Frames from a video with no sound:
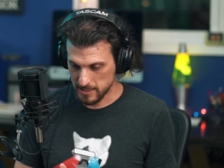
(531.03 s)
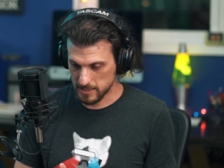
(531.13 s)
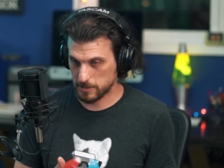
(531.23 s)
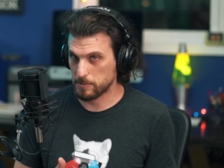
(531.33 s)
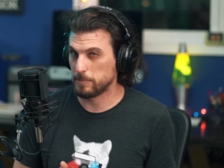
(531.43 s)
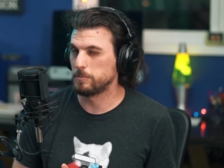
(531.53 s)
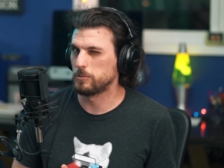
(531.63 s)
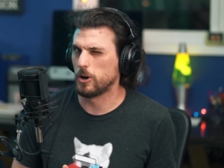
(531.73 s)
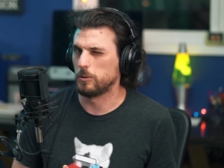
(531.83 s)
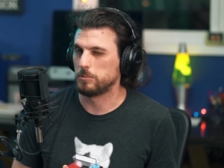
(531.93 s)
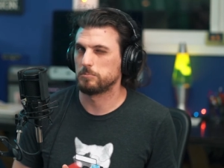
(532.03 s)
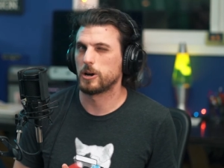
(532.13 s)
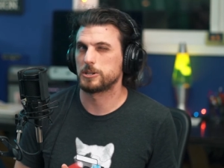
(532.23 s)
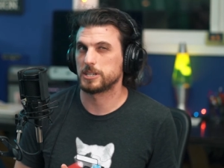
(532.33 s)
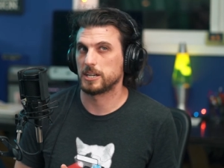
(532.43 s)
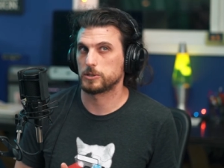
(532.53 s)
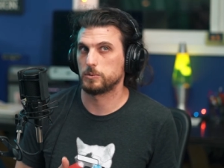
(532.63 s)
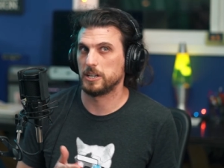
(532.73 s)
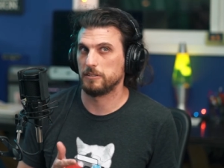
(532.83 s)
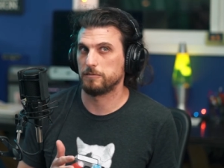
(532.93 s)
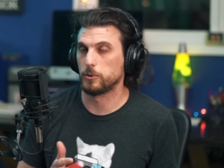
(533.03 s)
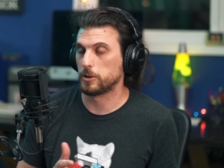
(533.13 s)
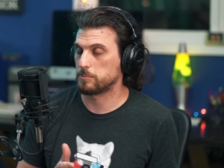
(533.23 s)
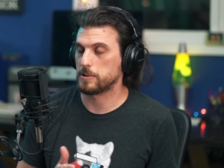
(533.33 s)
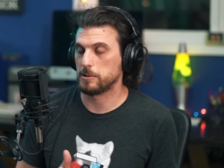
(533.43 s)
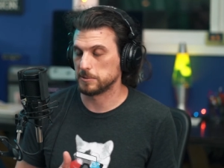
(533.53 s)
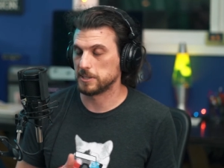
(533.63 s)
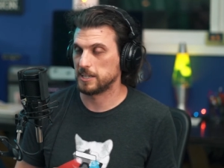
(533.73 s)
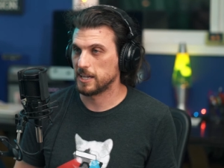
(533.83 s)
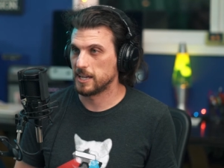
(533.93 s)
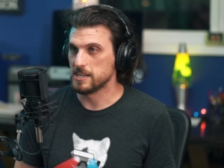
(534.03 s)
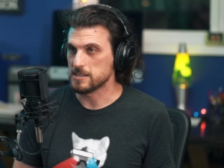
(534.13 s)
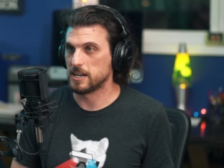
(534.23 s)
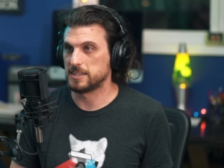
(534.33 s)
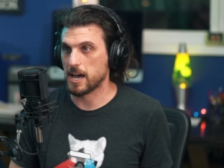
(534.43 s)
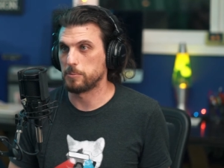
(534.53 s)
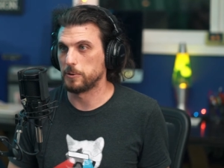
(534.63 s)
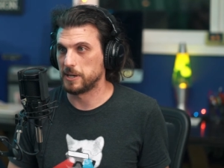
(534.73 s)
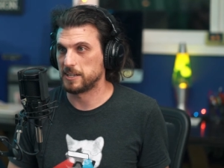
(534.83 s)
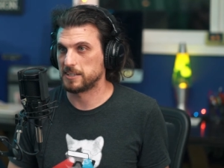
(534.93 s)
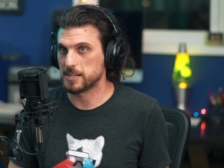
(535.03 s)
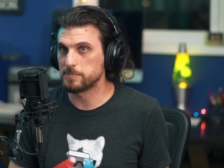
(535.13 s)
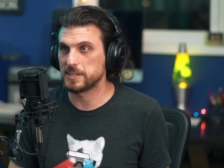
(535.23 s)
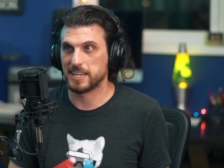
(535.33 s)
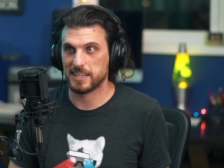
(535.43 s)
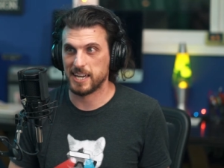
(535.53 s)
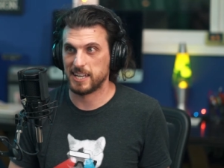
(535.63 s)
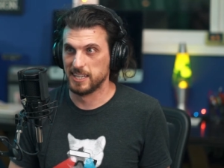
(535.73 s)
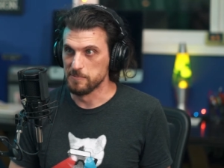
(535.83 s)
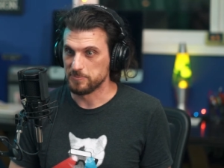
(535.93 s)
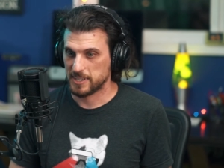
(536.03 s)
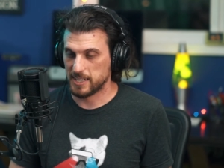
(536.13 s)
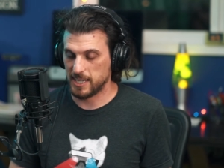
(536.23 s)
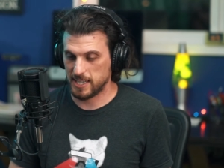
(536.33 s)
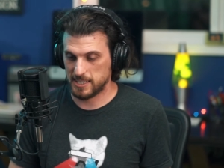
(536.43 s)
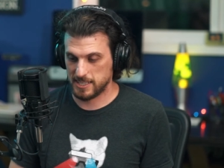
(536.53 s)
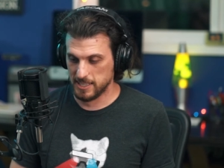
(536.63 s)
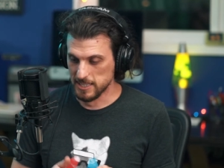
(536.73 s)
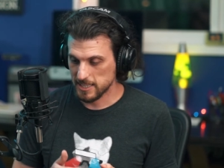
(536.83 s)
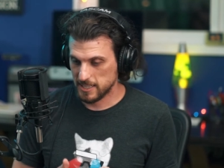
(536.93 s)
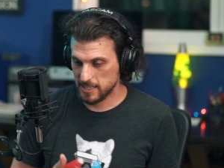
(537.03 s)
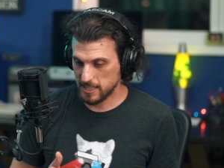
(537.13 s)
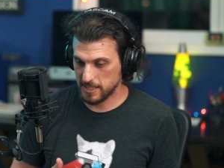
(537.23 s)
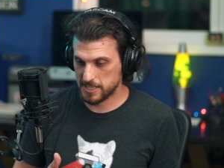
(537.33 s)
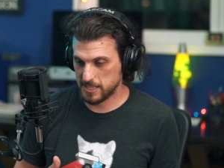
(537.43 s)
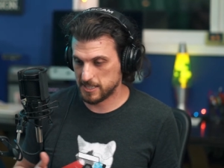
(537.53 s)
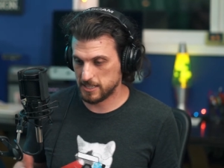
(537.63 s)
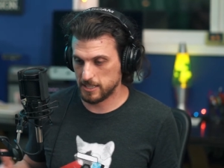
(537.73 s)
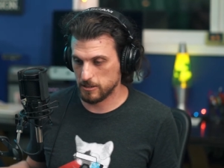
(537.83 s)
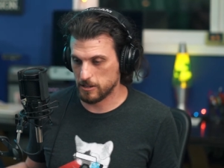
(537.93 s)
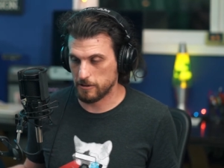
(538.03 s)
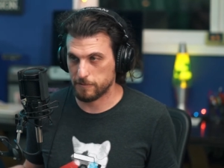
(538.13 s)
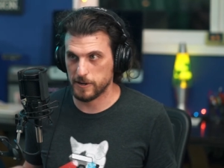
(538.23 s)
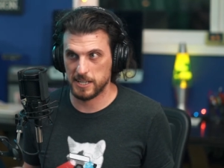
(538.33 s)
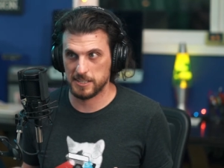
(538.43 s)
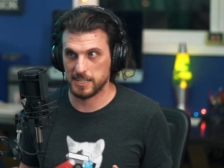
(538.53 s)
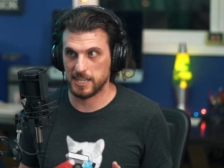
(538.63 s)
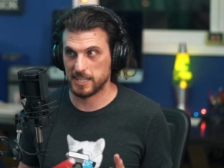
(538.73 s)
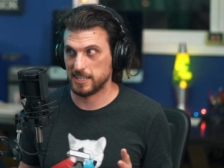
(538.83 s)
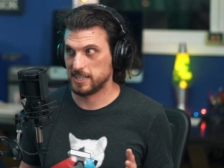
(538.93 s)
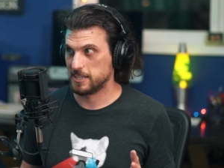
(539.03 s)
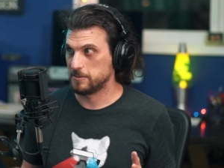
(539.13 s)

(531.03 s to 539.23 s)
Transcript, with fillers: like maybe no March like twenty fourth probably at that point something like that, and it's just you know our friends like,